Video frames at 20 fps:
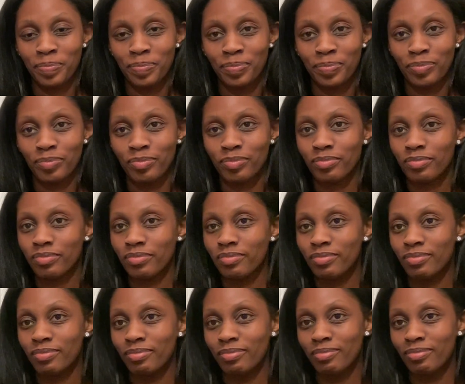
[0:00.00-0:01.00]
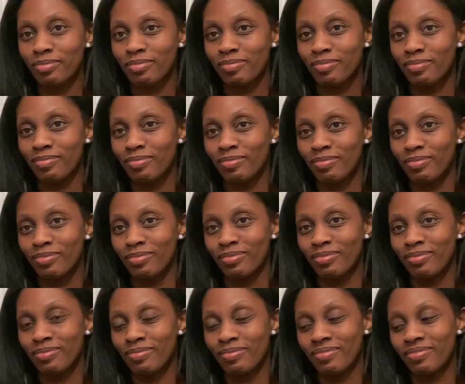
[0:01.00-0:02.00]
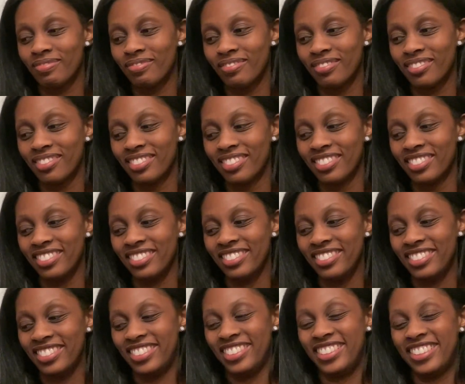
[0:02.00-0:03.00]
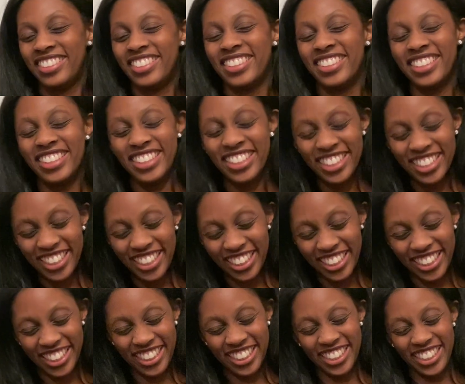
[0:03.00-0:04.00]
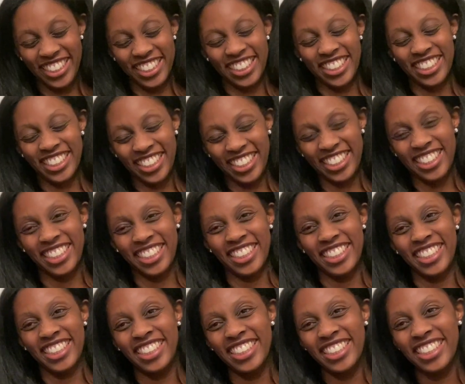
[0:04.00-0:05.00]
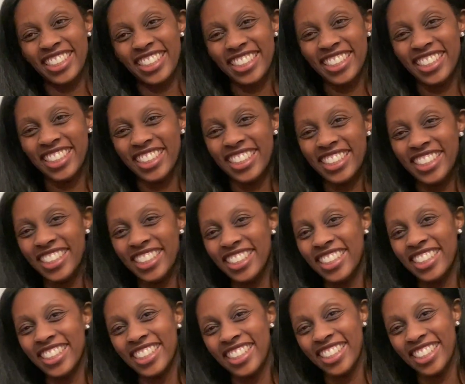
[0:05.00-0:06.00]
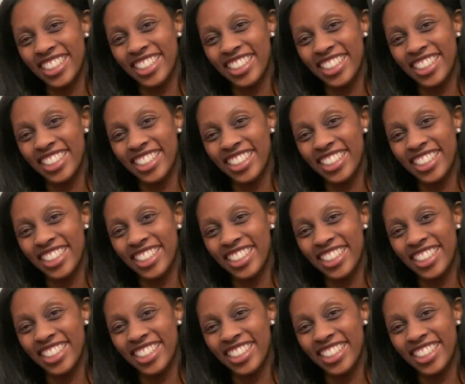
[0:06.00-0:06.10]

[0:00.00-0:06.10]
The person shown says nothing.